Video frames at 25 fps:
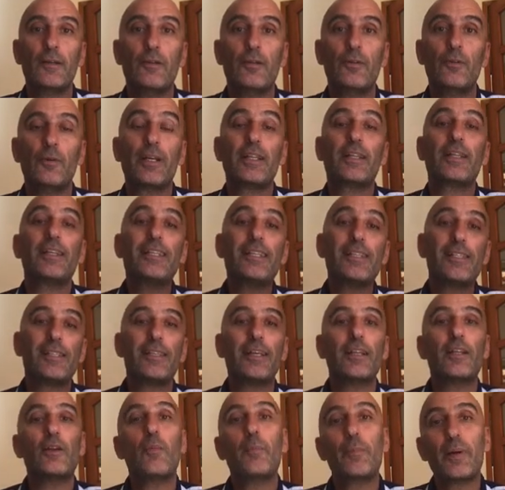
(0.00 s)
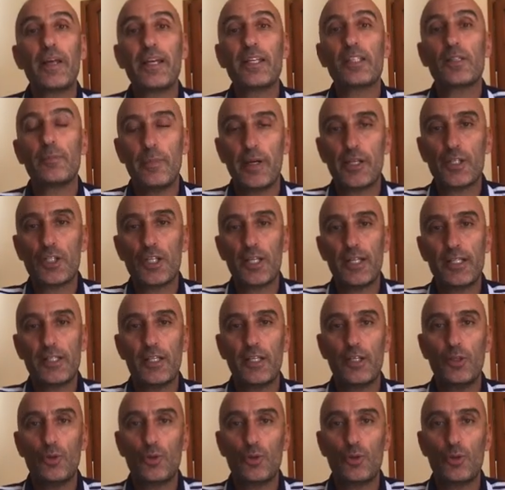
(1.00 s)
Or at least they don't play as much as they
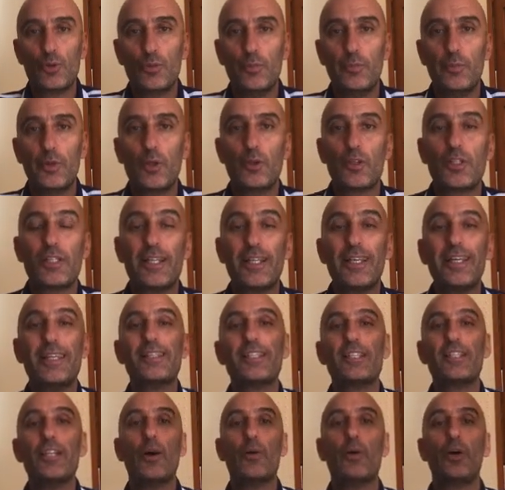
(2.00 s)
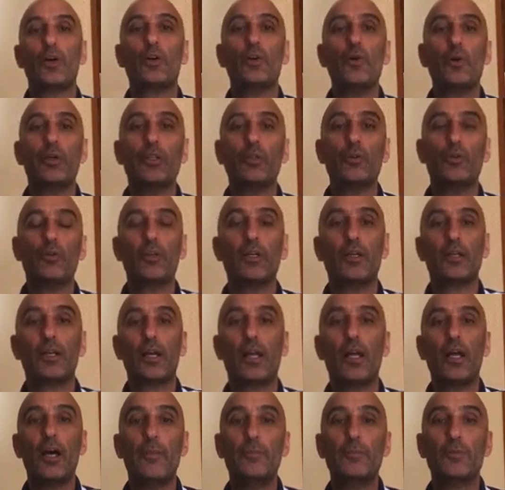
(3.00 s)
used to, because kids now are going to the
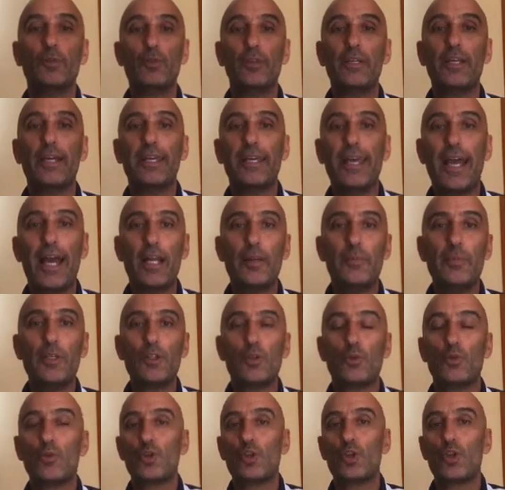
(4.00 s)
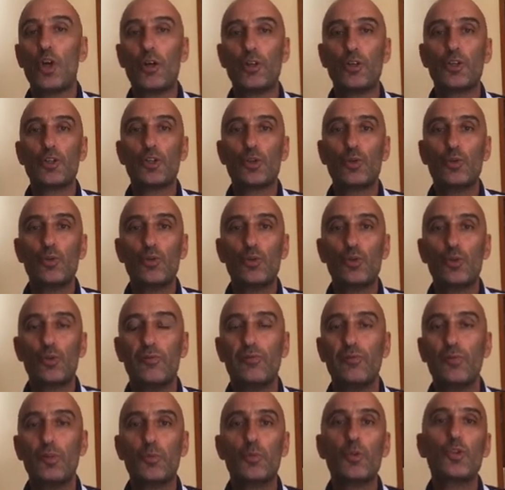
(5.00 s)
club, to the academies, to soccer schools, to
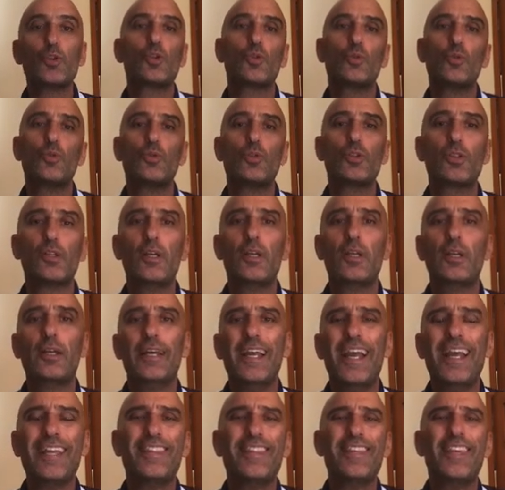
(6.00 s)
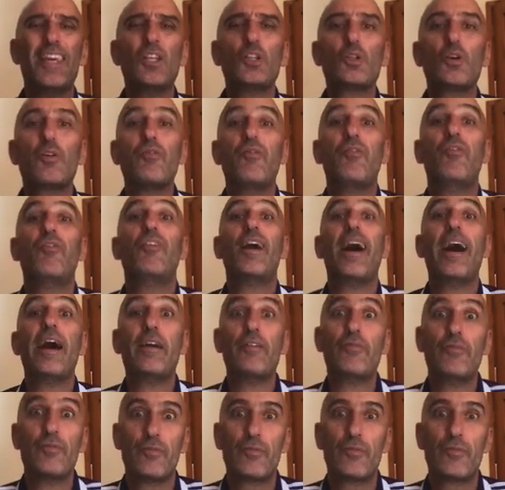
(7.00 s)
football schools at the age of 5.